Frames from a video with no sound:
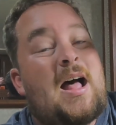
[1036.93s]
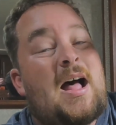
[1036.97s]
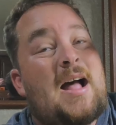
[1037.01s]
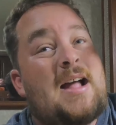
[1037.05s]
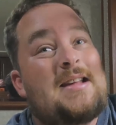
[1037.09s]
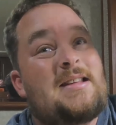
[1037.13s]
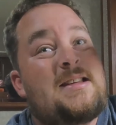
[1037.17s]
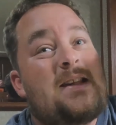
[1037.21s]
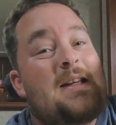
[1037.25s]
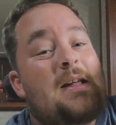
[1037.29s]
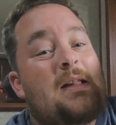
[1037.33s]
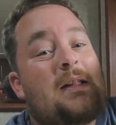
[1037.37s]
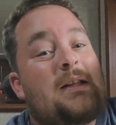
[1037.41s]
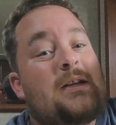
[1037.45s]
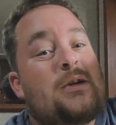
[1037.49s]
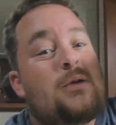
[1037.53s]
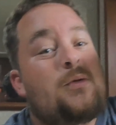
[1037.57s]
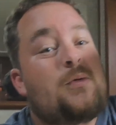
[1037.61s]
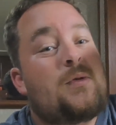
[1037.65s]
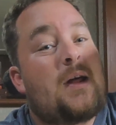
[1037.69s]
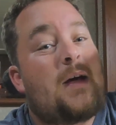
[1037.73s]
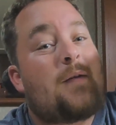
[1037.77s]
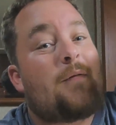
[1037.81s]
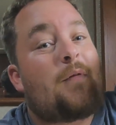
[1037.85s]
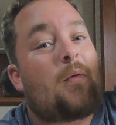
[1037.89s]
Ideally,
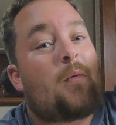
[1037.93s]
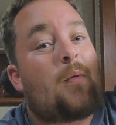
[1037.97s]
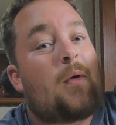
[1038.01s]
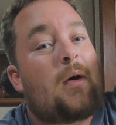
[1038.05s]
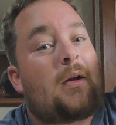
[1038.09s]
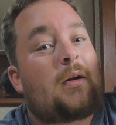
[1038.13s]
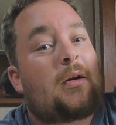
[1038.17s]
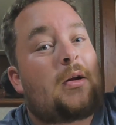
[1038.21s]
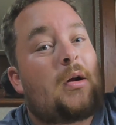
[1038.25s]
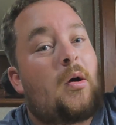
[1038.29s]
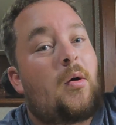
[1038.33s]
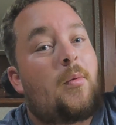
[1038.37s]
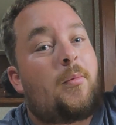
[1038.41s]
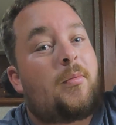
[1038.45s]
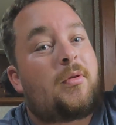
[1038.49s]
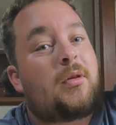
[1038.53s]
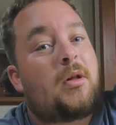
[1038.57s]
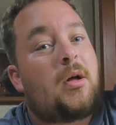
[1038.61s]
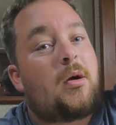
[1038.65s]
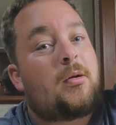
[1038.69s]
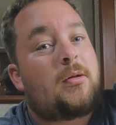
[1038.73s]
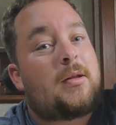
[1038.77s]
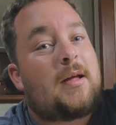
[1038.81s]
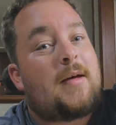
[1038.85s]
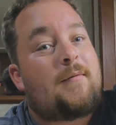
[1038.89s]
you never want to go
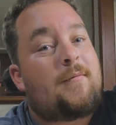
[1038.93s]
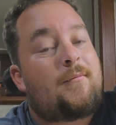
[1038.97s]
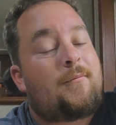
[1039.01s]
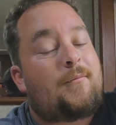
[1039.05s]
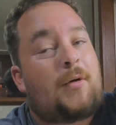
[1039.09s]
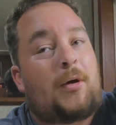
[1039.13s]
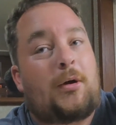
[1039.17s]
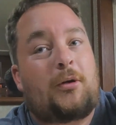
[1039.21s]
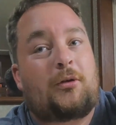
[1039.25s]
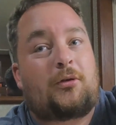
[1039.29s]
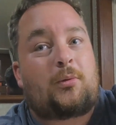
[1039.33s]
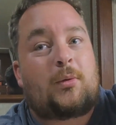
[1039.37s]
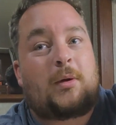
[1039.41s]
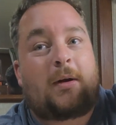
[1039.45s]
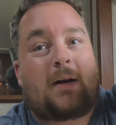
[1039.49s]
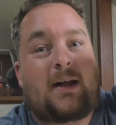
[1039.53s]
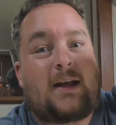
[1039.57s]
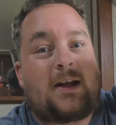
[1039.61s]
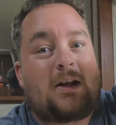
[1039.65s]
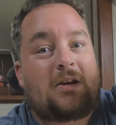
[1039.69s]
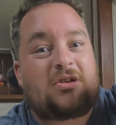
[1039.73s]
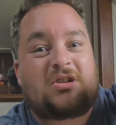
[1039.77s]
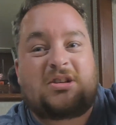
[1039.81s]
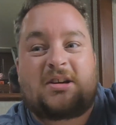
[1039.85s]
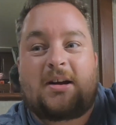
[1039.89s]
below 11 volts with an
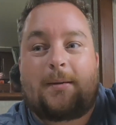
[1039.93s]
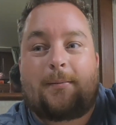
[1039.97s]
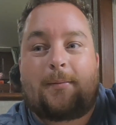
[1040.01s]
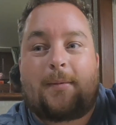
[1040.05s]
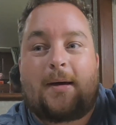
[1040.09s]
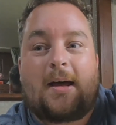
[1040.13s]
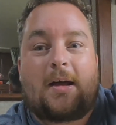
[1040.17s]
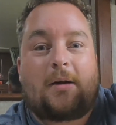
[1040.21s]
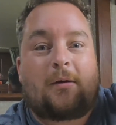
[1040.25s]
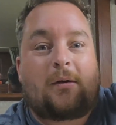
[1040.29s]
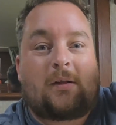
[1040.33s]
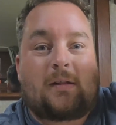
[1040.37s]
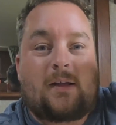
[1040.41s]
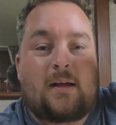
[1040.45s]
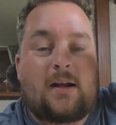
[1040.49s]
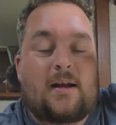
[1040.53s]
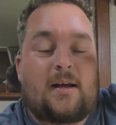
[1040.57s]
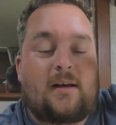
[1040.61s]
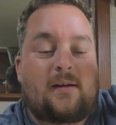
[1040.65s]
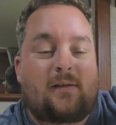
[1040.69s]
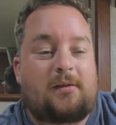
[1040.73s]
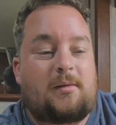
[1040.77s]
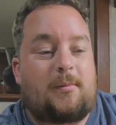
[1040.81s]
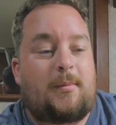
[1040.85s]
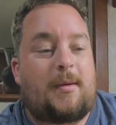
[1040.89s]
AGM battery, lead
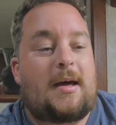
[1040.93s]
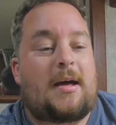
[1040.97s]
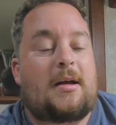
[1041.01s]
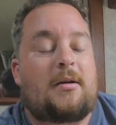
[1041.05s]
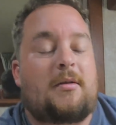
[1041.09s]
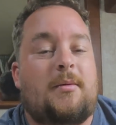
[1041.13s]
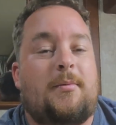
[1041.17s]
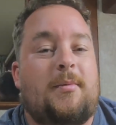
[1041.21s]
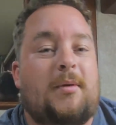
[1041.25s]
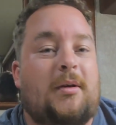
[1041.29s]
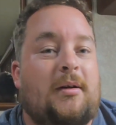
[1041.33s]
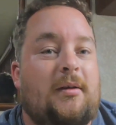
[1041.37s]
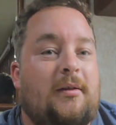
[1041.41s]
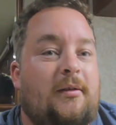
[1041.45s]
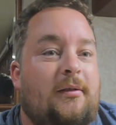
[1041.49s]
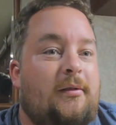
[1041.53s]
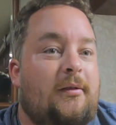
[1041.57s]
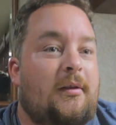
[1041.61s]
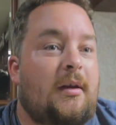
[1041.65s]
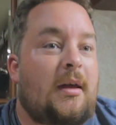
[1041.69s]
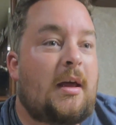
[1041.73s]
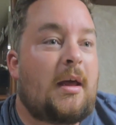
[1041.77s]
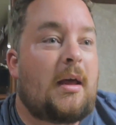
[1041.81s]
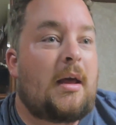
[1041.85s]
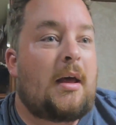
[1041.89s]
acid battery,
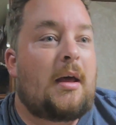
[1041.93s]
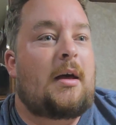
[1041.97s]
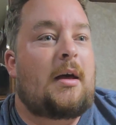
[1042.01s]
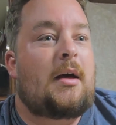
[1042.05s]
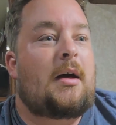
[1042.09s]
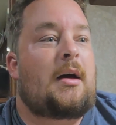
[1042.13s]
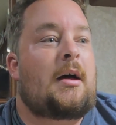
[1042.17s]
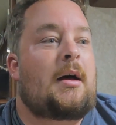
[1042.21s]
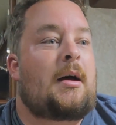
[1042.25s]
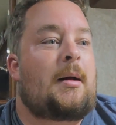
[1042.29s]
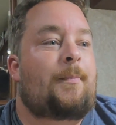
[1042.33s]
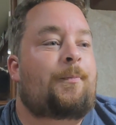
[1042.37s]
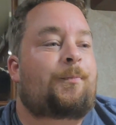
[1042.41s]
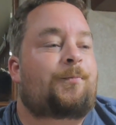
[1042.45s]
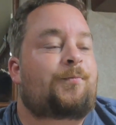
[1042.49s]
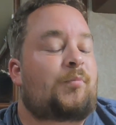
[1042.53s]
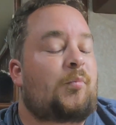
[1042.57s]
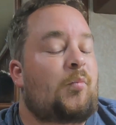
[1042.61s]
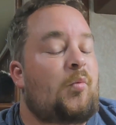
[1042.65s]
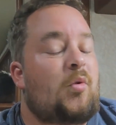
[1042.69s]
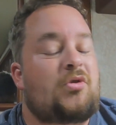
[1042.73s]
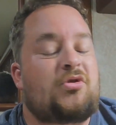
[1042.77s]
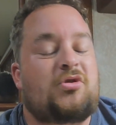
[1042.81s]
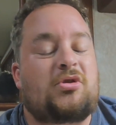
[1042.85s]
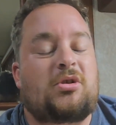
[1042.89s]
because
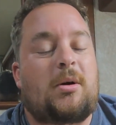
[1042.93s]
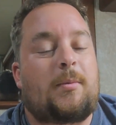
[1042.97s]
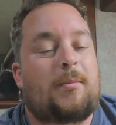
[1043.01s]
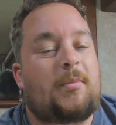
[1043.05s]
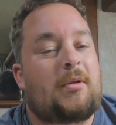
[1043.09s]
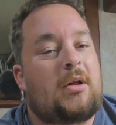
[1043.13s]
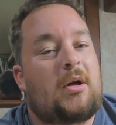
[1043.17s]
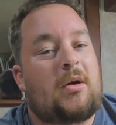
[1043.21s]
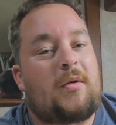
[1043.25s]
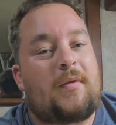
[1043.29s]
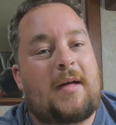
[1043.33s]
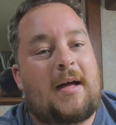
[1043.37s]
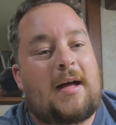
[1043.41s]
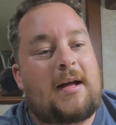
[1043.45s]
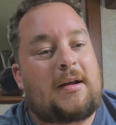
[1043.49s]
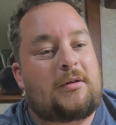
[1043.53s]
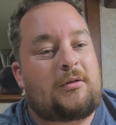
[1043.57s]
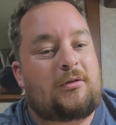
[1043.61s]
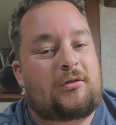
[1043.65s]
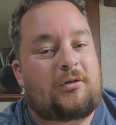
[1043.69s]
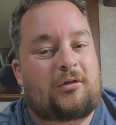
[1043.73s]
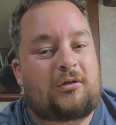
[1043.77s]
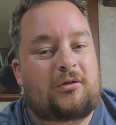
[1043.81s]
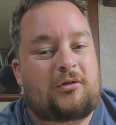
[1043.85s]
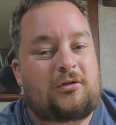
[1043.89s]
once you go below that,
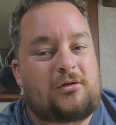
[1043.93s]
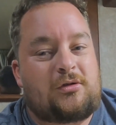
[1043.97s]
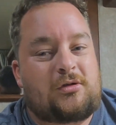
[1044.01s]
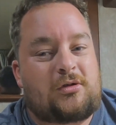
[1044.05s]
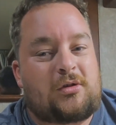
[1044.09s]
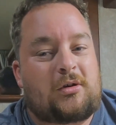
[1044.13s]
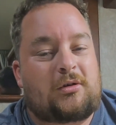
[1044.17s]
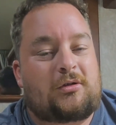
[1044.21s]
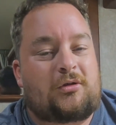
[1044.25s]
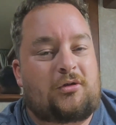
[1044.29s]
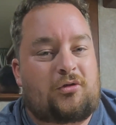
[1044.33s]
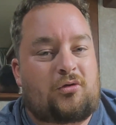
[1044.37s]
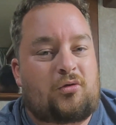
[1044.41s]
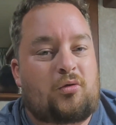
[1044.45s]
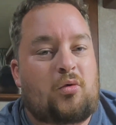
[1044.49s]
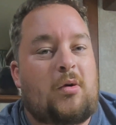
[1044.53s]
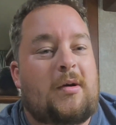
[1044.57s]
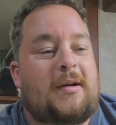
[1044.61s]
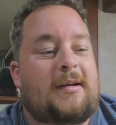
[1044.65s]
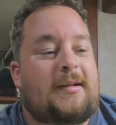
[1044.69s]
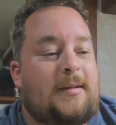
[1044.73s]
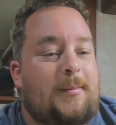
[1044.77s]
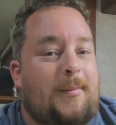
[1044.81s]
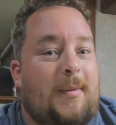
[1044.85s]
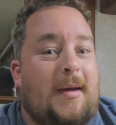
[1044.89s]
you just start
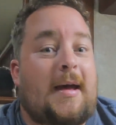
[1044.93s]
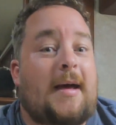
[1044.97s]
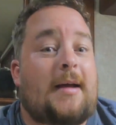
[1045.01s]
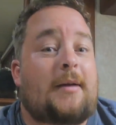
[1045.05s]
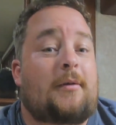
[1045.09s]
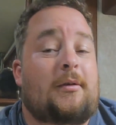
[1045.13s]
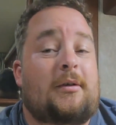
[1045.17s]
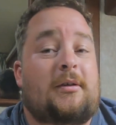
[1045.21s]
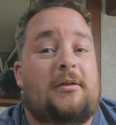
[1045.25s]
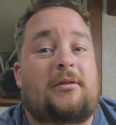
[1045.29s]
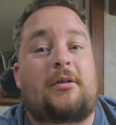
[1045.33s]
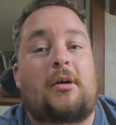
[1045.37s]
destroying the battery.